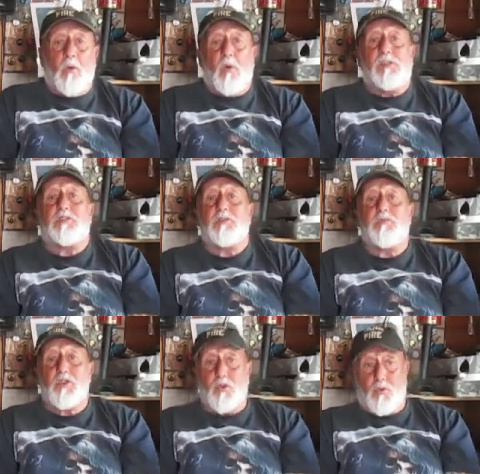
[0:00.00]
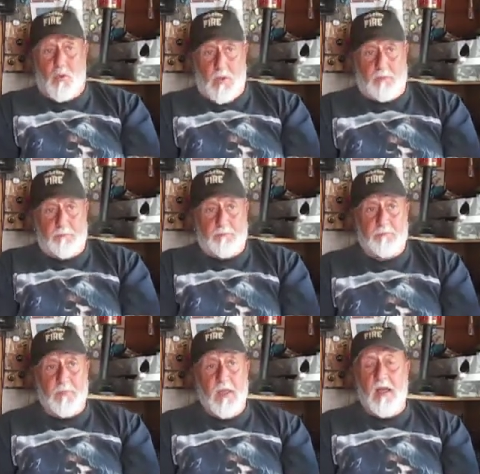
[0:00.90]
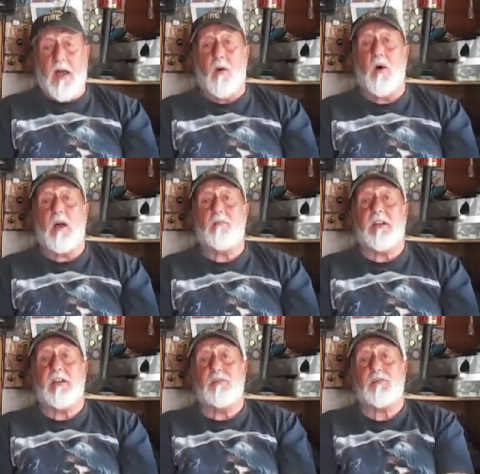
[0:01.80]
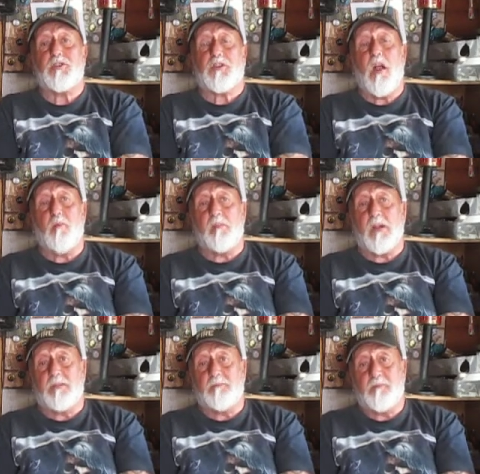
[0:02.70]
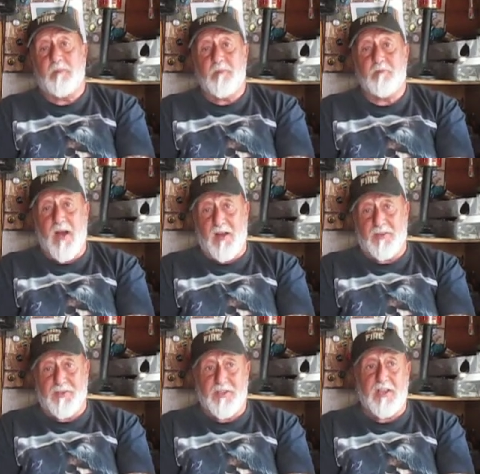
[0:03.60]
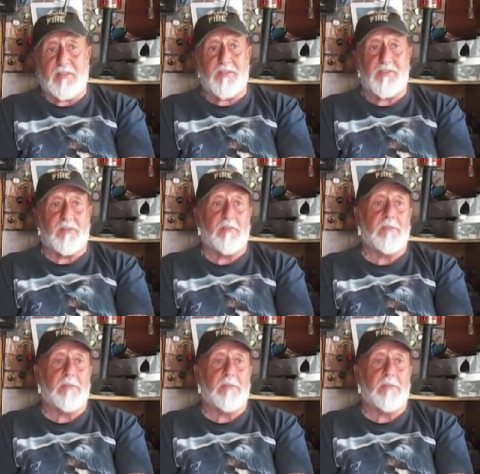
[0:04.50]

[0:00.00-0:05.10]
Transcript: Welcome to How I Became the Scrapman, Part 6.